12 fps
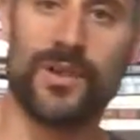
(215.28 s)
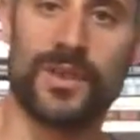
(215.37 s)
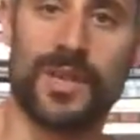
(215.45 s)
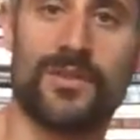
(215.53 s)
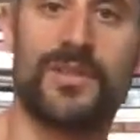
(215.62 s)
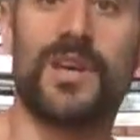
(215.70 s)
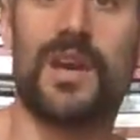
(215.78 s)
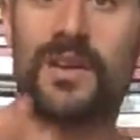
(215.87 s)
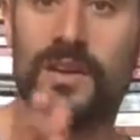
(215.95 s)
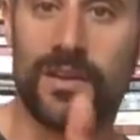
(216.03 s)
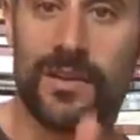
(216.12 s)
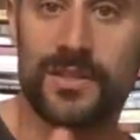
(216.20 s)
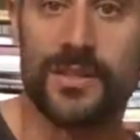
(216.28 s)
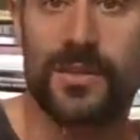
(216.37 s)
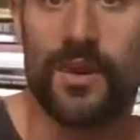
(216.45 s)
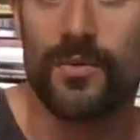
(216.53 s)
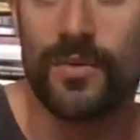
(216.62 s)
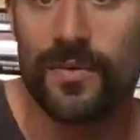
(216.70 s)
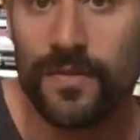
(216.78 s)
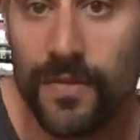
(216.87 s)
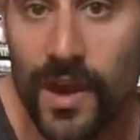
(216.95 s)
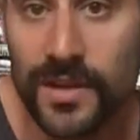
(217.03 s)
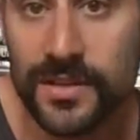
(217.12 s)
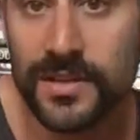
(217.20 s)
it on the other side. Start with
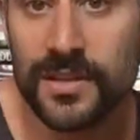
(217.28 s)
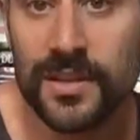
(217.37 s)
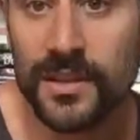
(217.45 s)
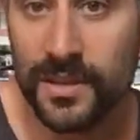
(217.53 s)
front,